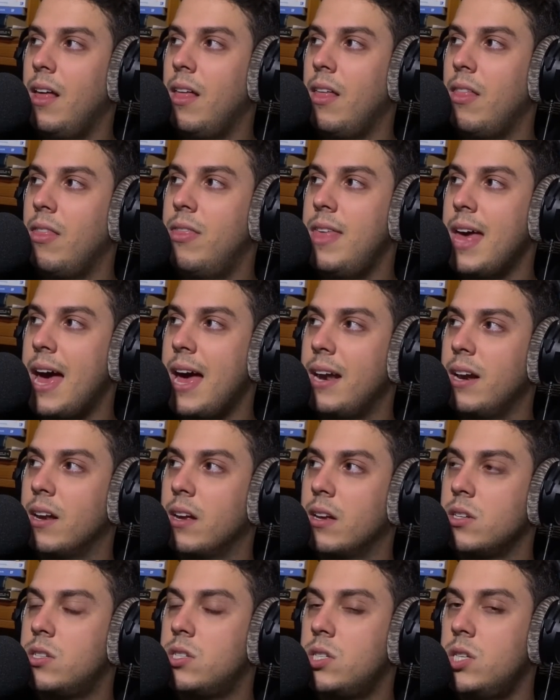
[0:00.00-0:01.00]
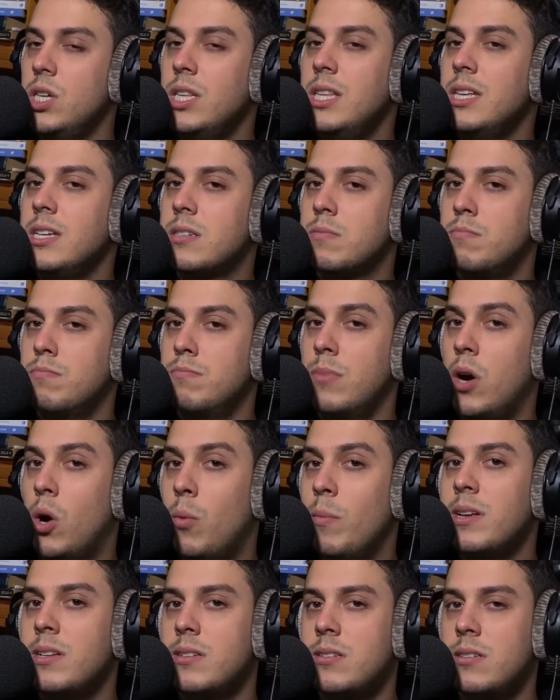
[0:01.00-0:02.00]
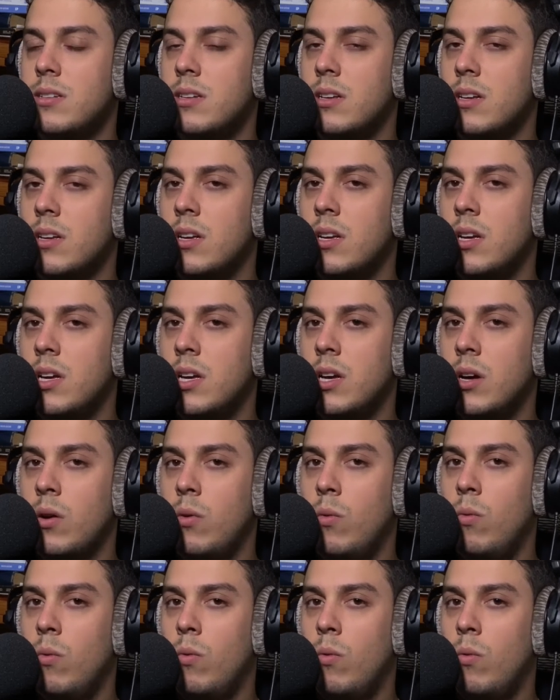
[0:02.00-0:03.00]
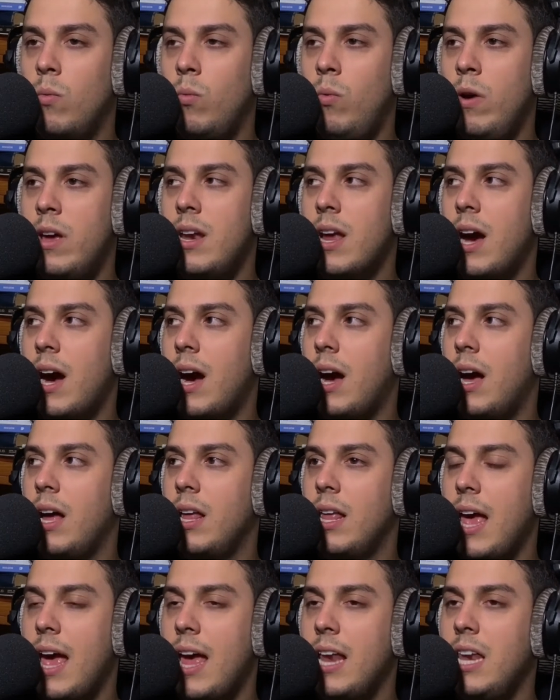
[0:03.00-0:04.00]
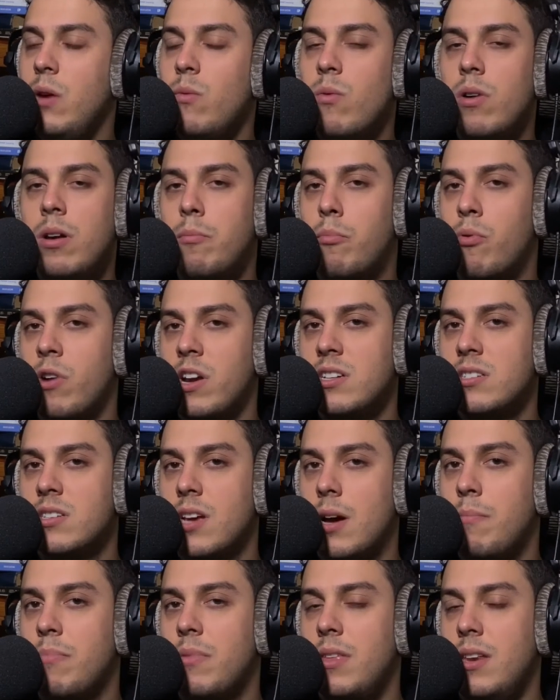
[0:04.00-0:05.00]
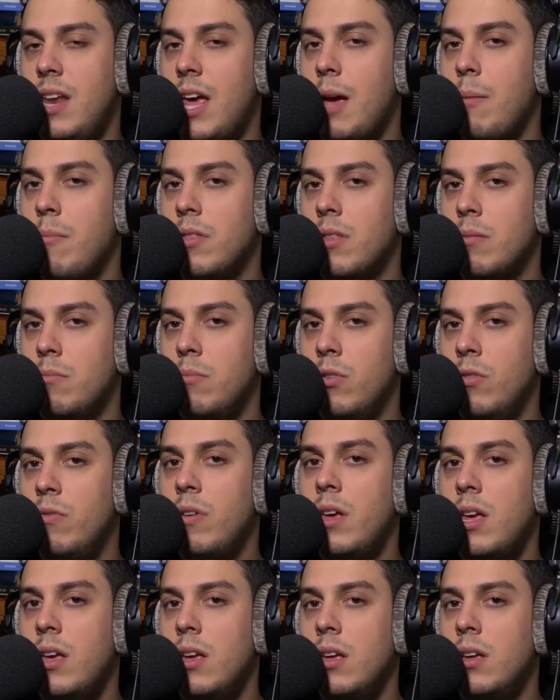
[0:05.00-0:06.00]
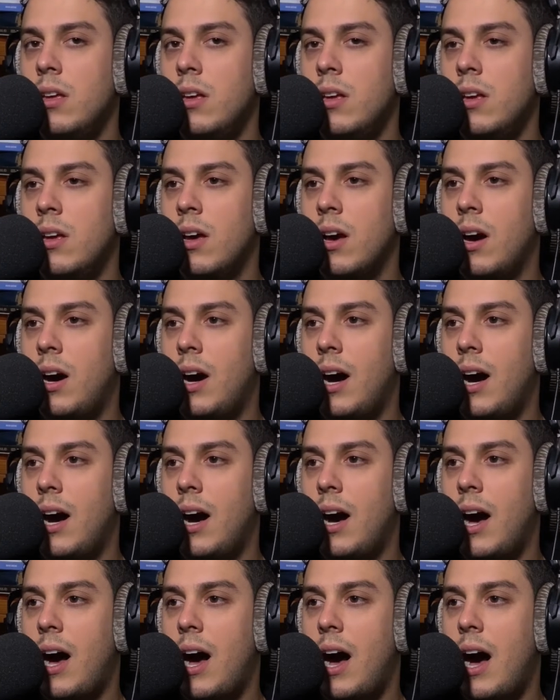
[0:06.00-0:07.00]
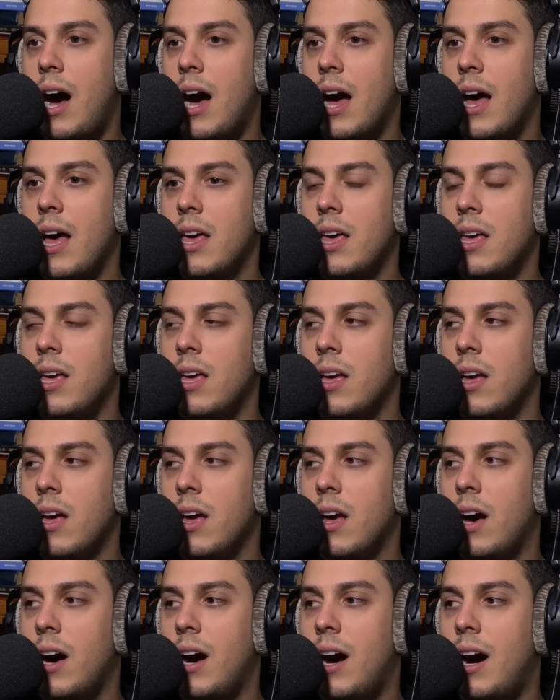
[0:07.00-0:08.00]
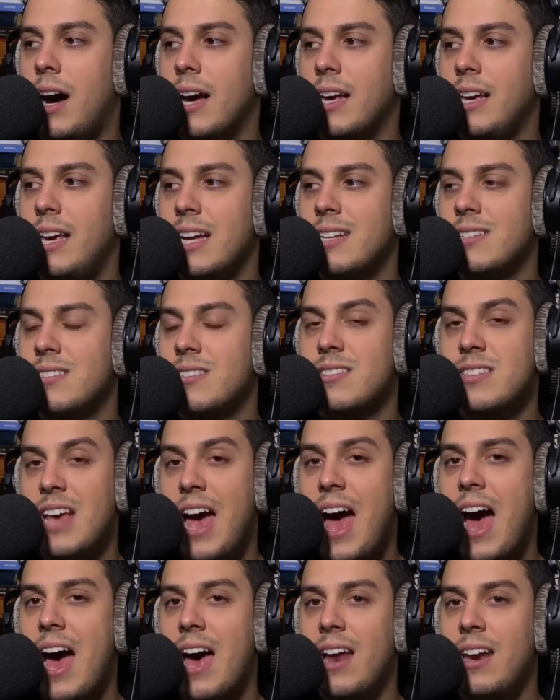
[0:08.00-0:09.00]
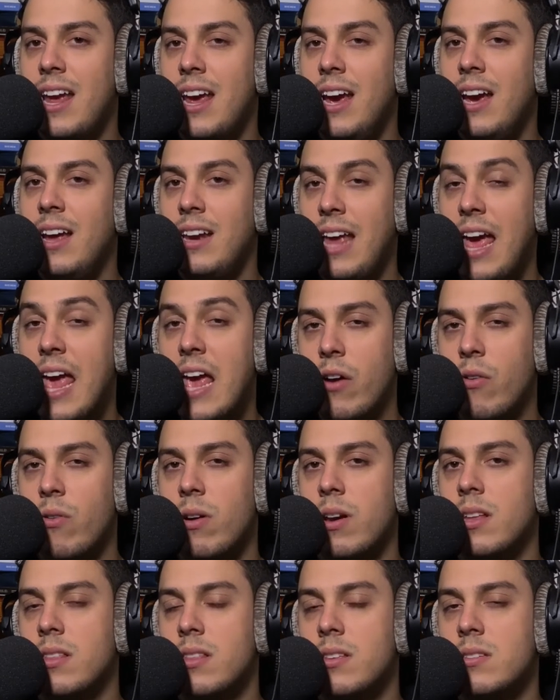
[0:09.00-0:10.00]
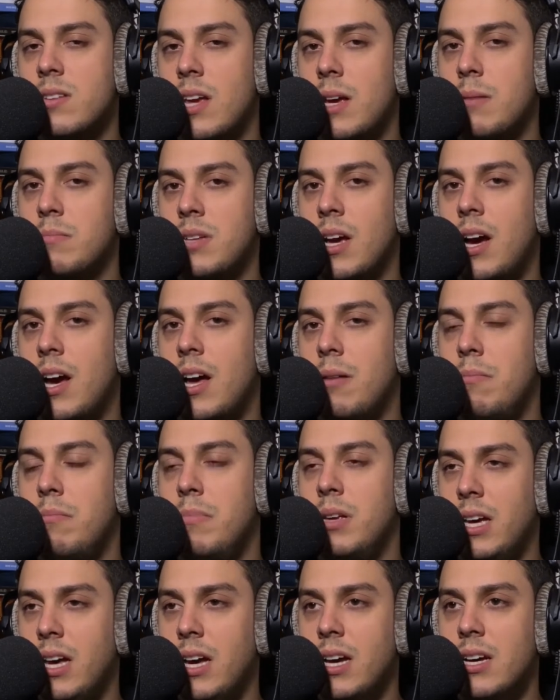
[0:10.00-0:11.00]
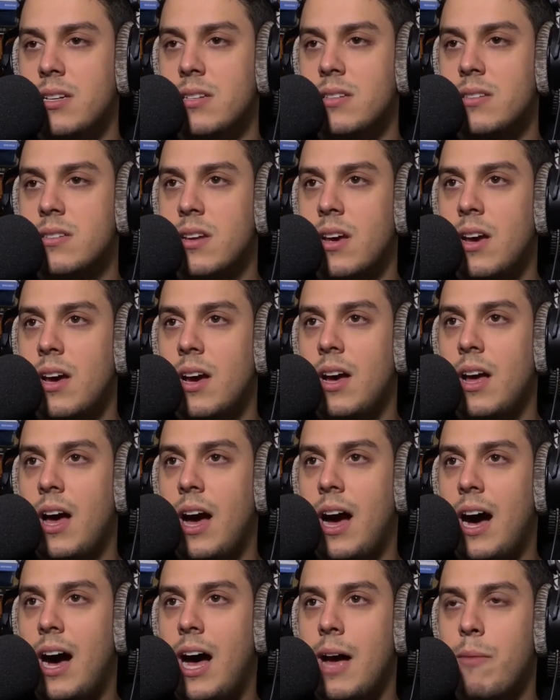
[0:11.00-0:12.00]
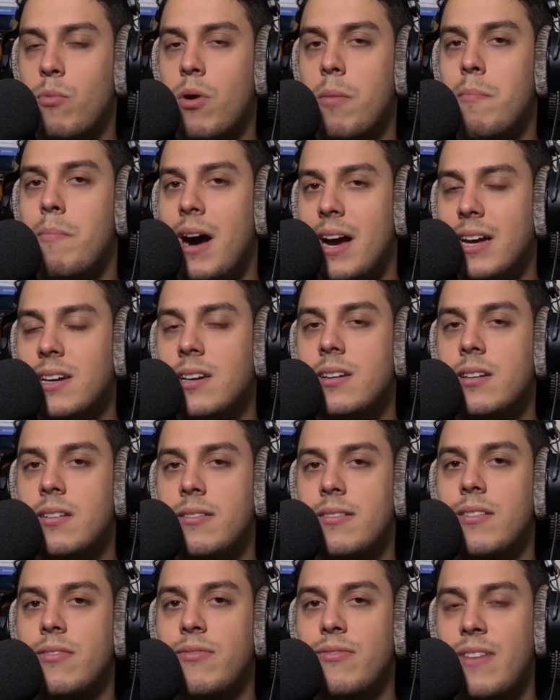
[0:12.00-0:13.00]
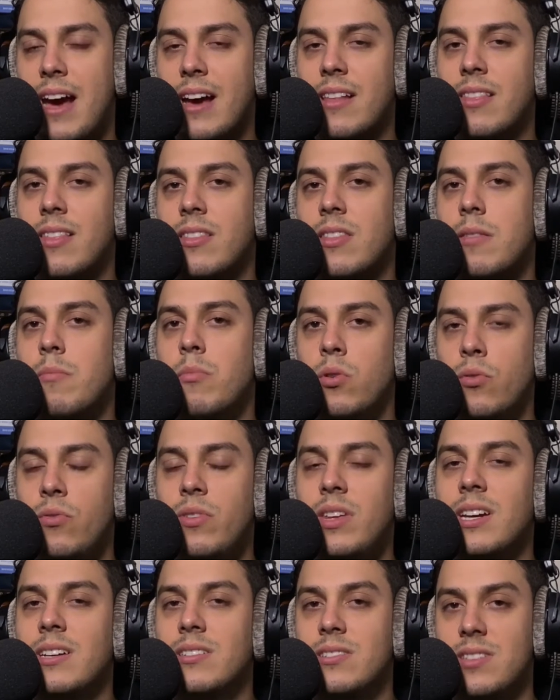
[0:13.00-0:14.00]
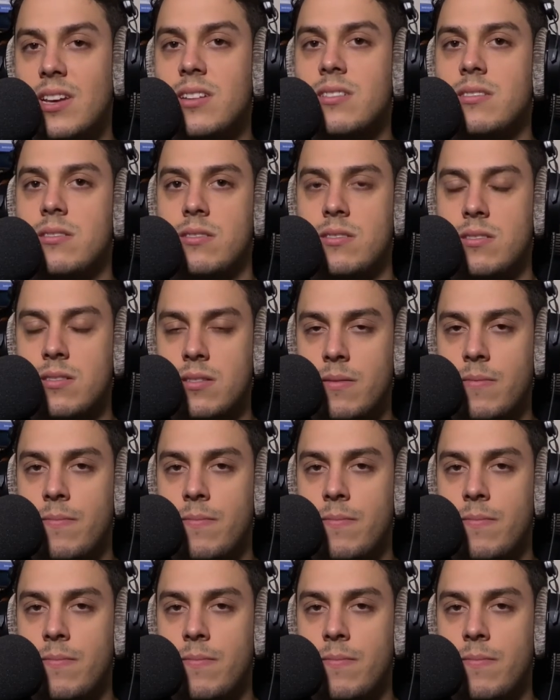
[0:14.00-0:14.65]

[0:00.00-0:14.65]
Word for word: that to this moment, when anyone brings up the name of the movie, I... I get sad and angry at the same time because I'm reminded of the fact that the movie exists.